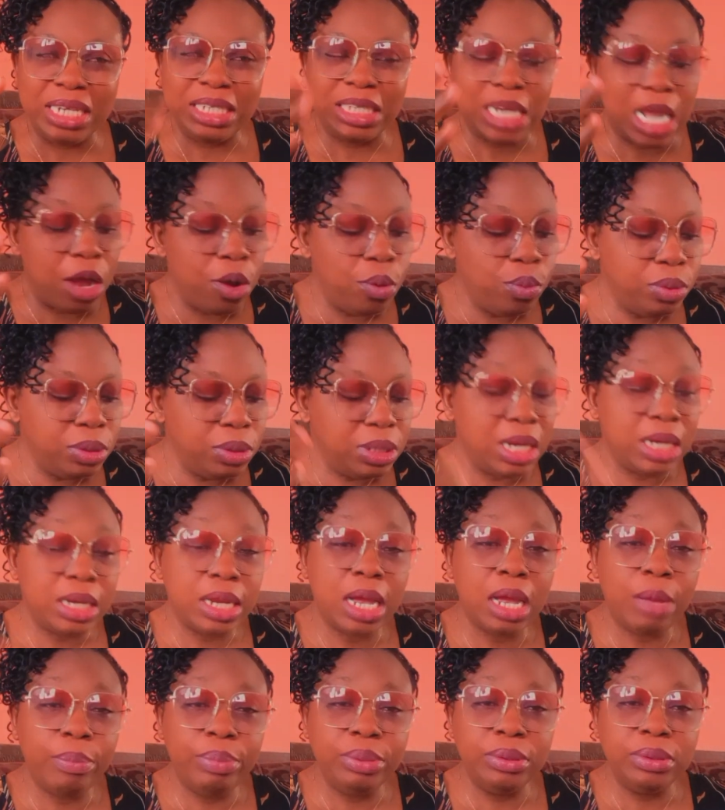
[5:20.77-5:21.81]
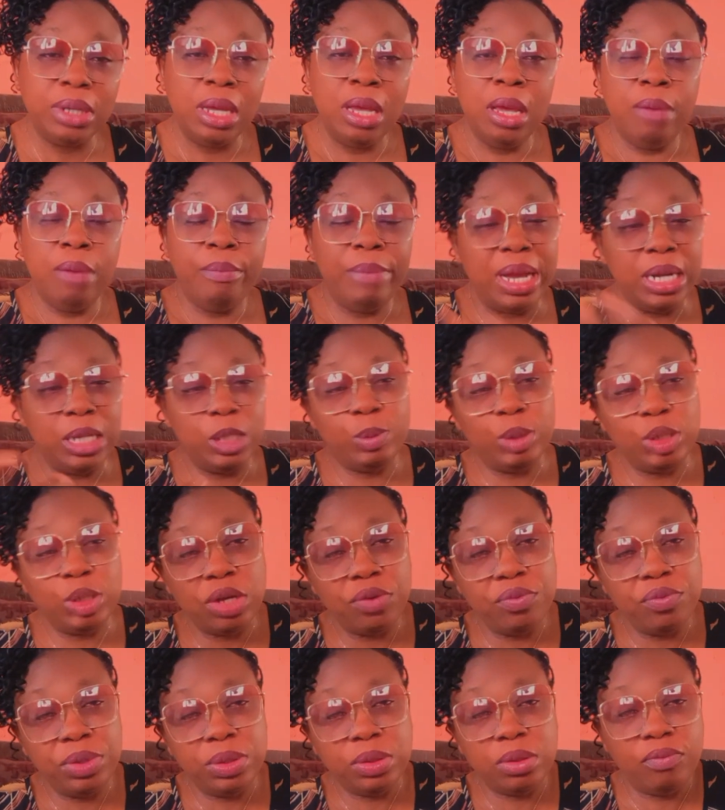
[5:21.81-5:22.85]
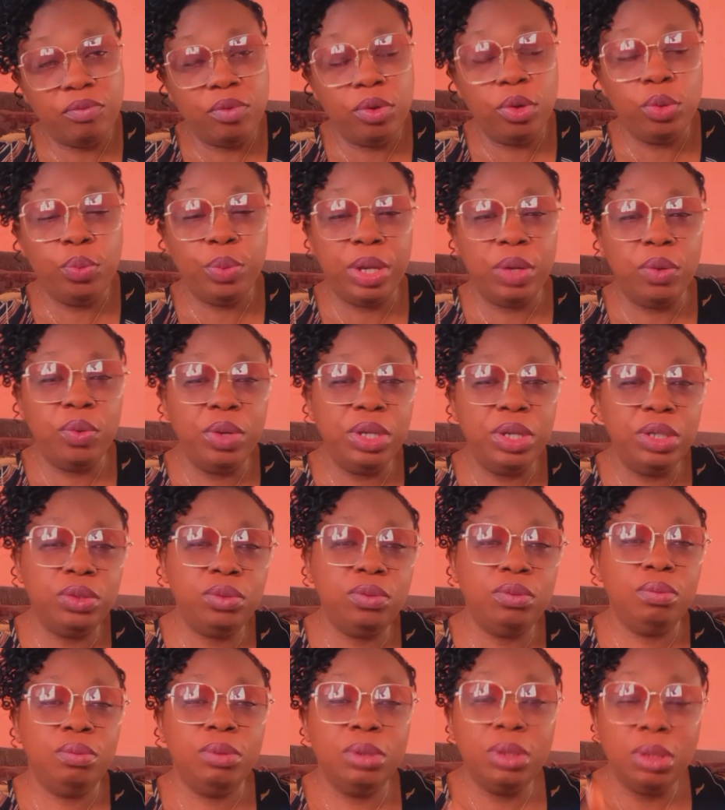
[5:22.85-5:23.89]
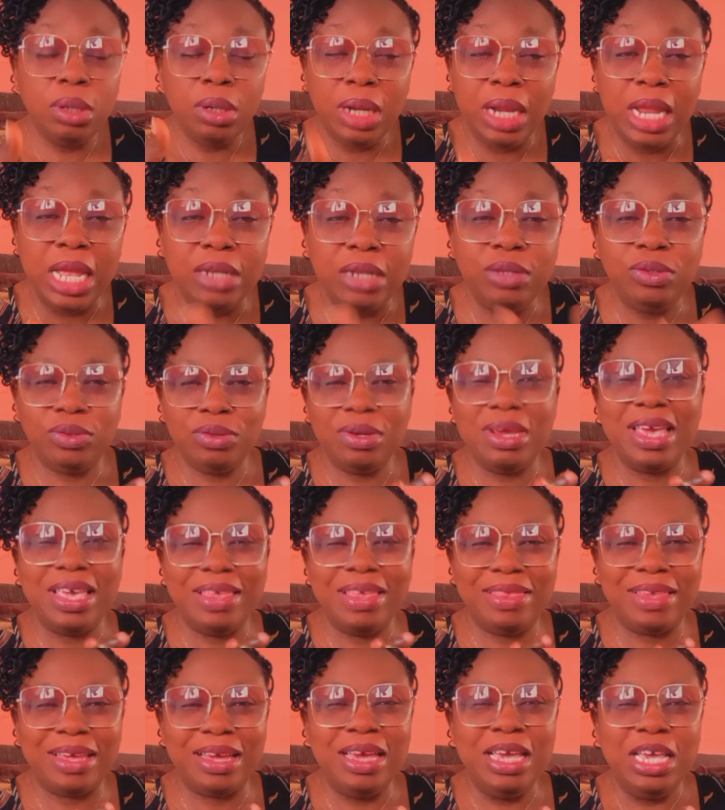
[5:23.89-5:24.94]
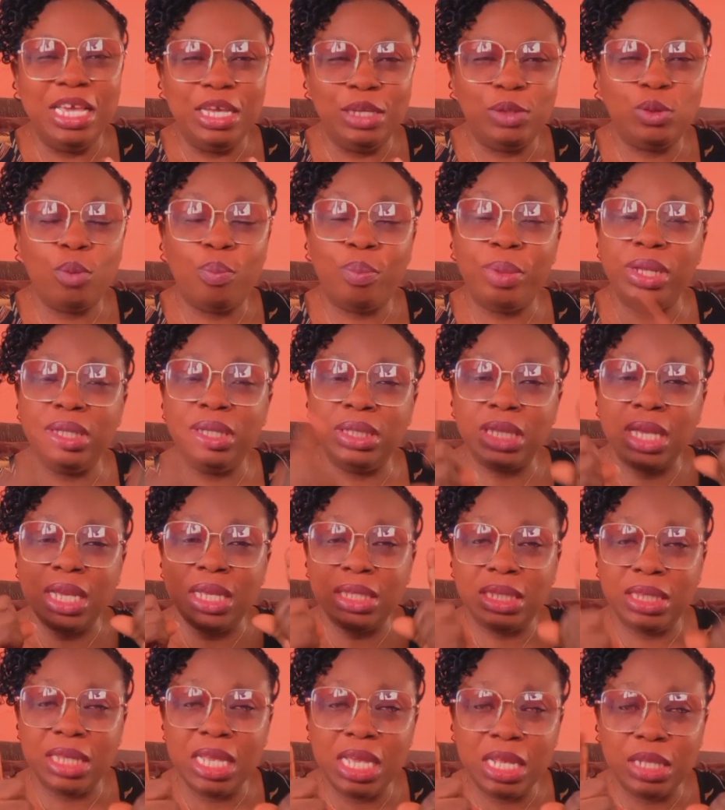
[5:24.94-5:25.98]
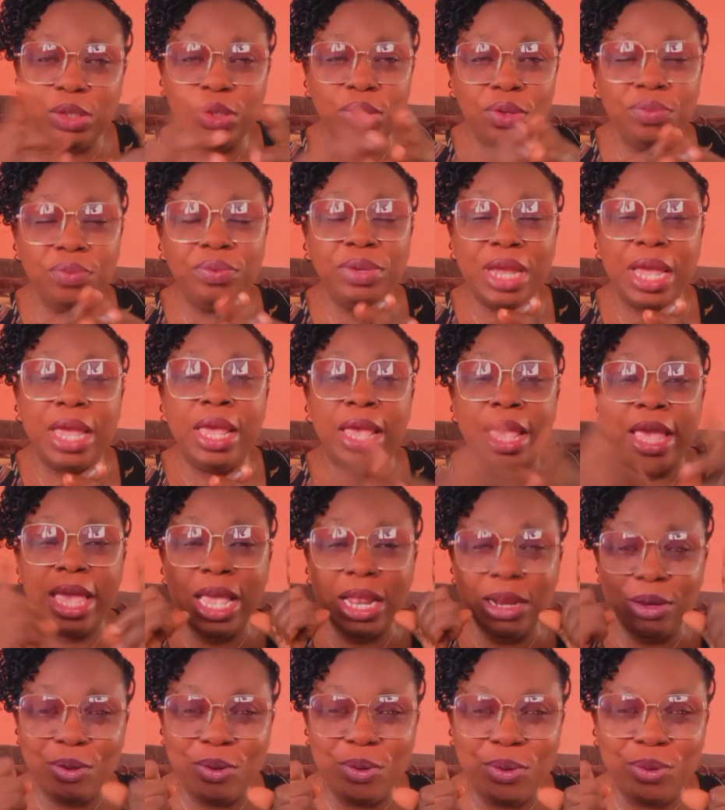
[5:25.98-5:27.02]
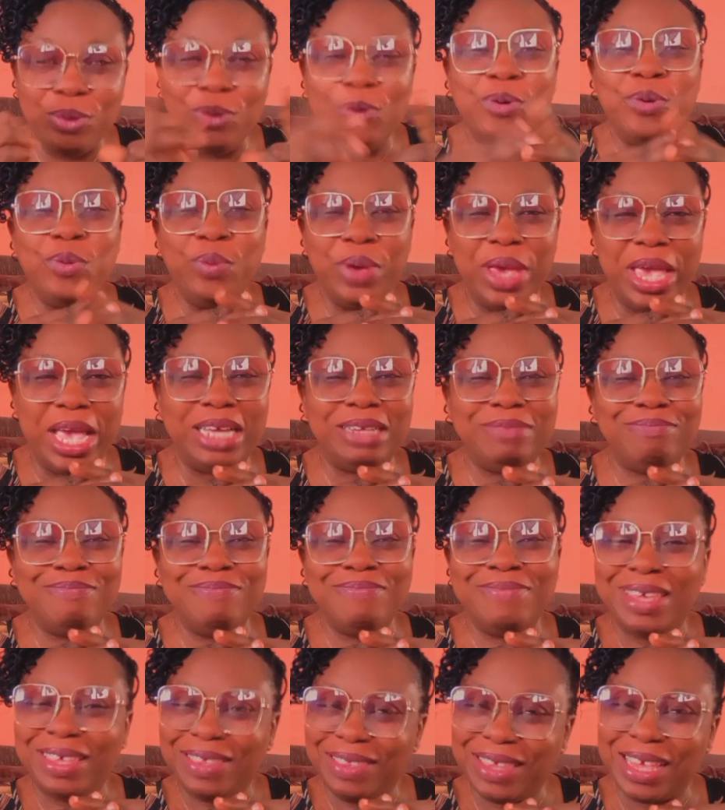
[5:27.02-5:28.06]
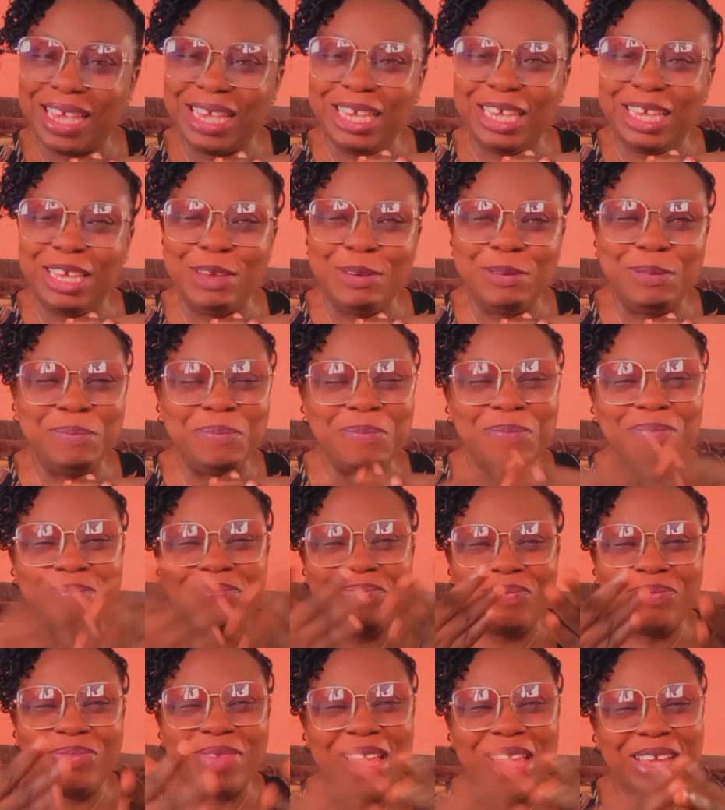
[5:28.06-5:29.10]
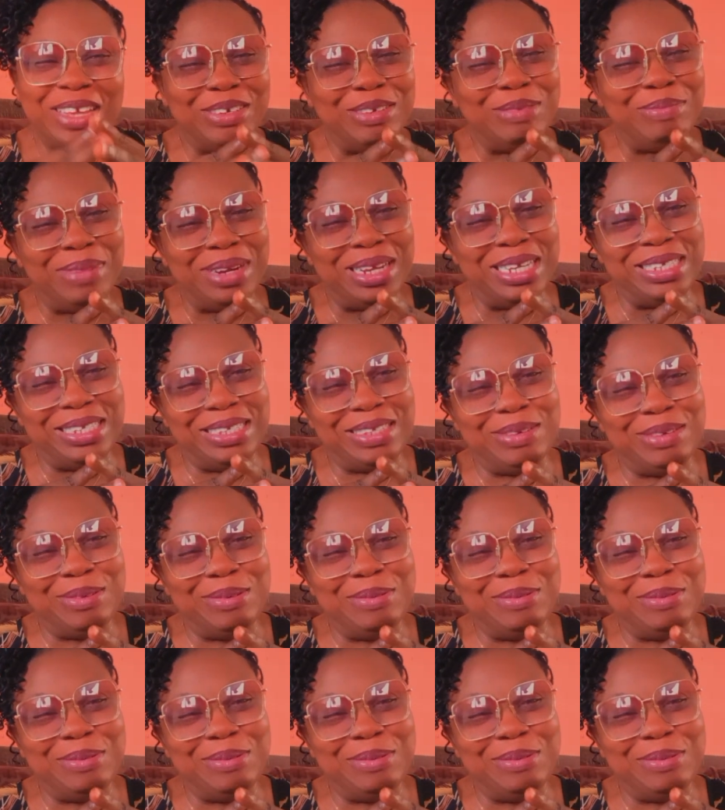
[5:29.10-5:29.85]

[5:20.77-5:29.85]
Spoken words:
How would that happen? By the special grace of God, we're going to learn together. So please stay tuned and go nowhere. Thank you. God bless you.